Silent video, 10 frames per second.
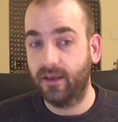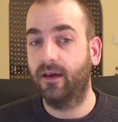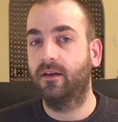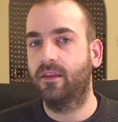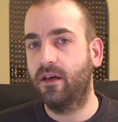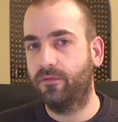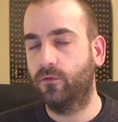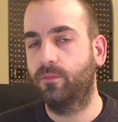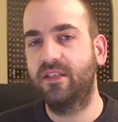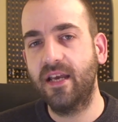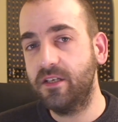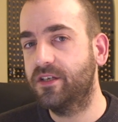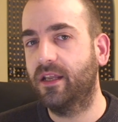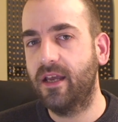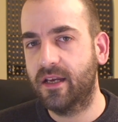and are therefore
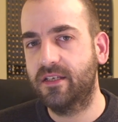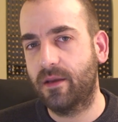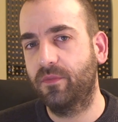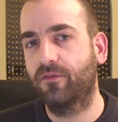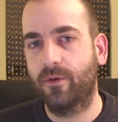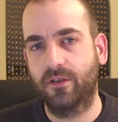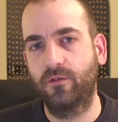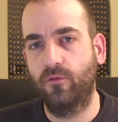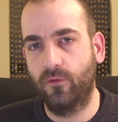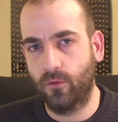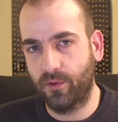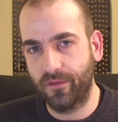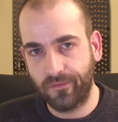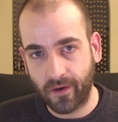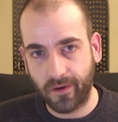potentially exempt from Article
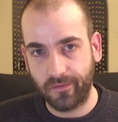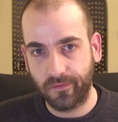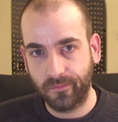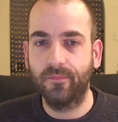4.5.